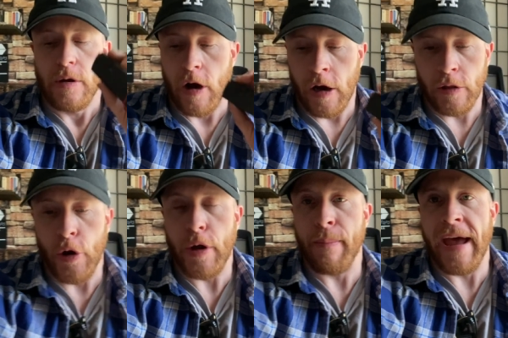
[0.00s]

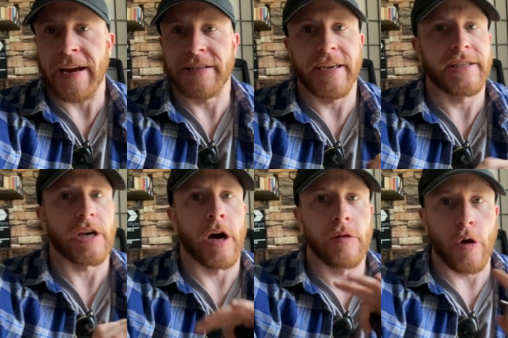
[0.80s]
unloaded magazines,
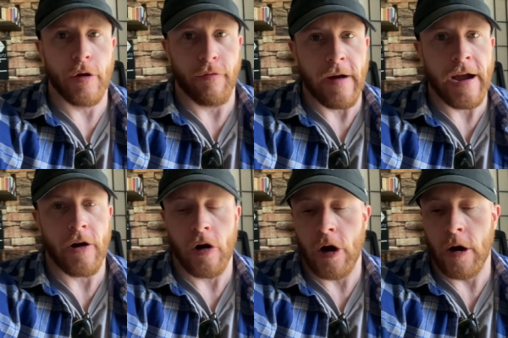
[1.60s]
unloaded
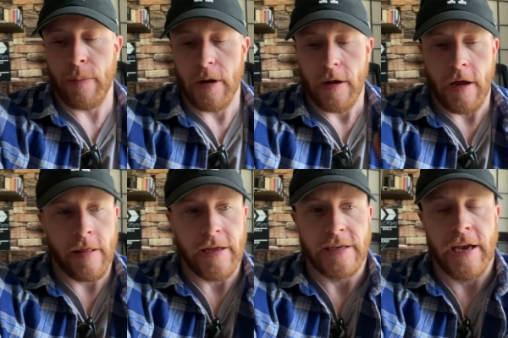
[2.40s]
firearm, and
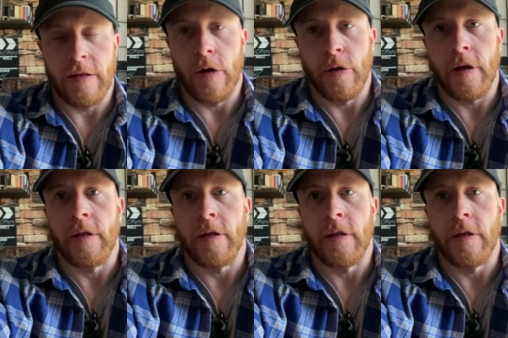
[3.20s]
that's how you load it.